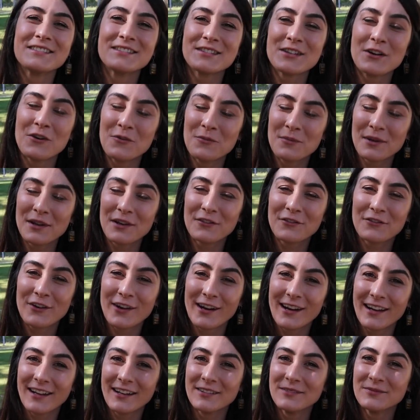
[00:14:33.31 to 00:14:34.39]
Don't be
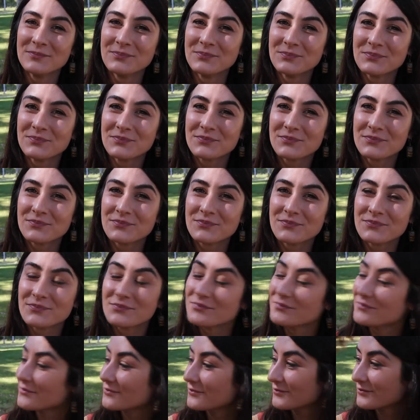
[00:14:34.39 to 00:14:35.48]
afraid to
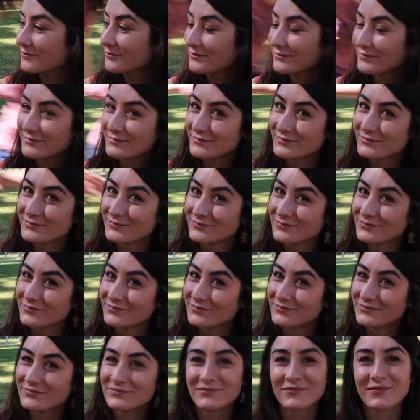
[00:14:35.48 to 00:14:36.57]
get your hands dirty
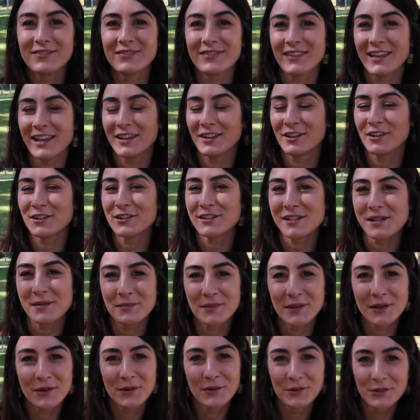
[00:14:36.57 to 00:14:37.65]
and learn
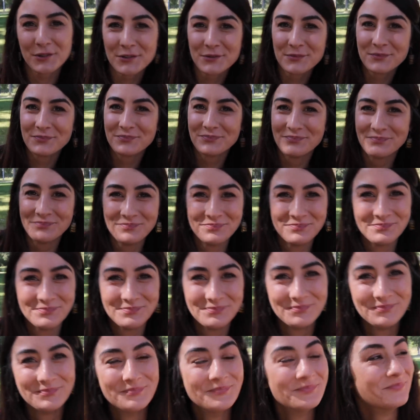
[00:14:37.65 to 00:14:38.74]
something old.
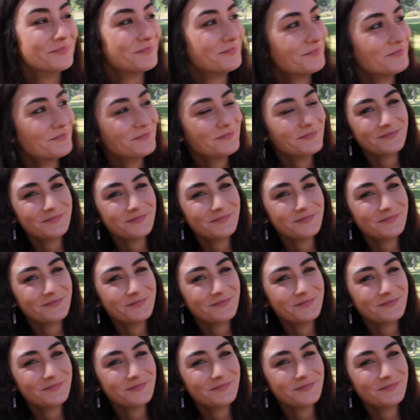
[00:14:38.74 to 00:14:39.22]
See